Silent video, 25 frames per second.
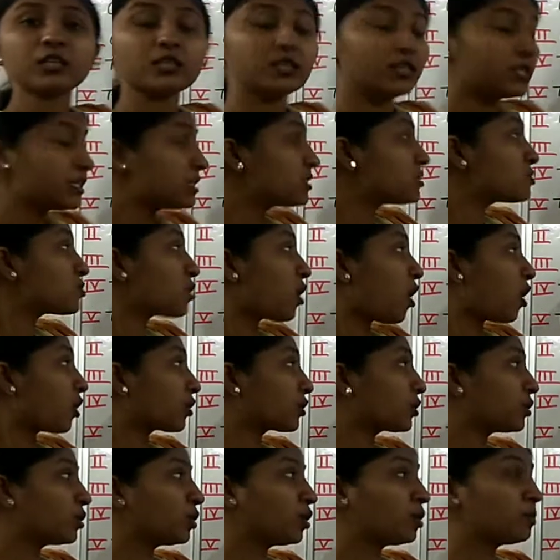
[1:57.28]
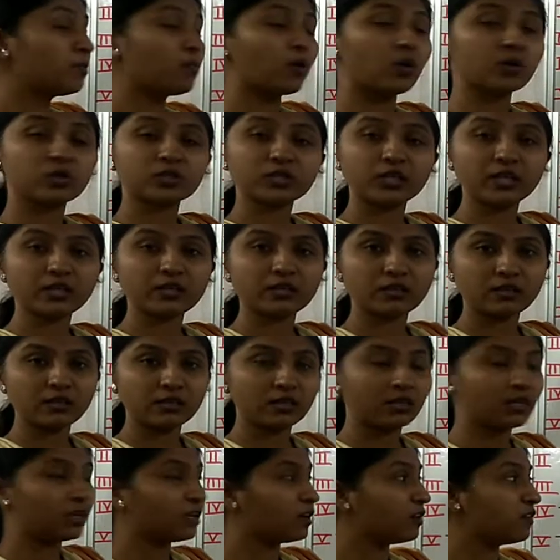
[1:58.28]
these oculomotor
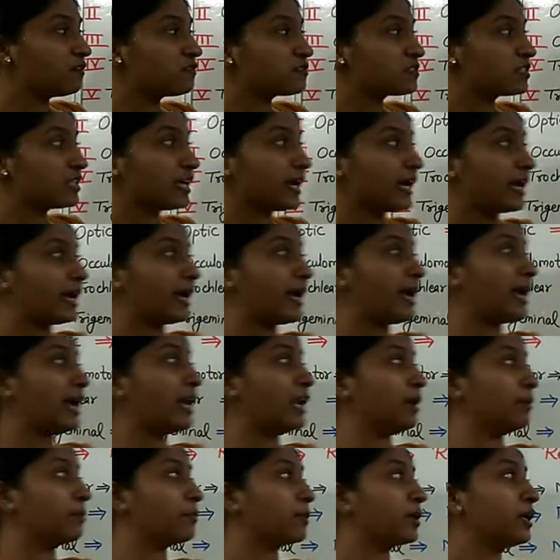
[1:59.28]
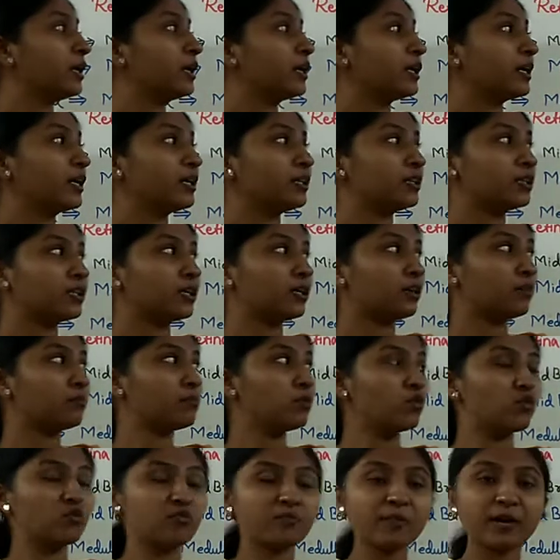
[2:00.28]
nerves, they help in the
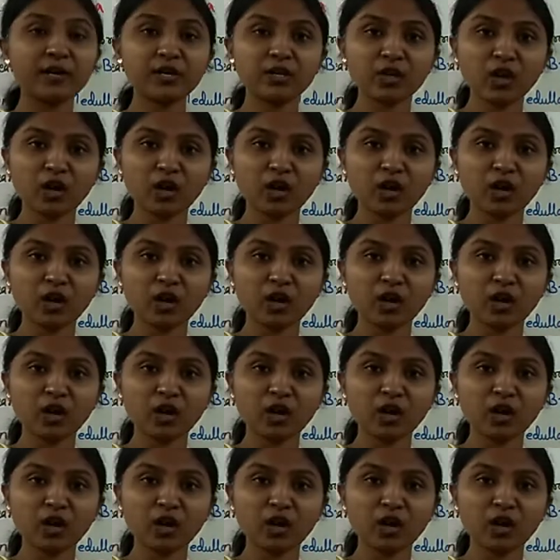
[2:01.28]
movement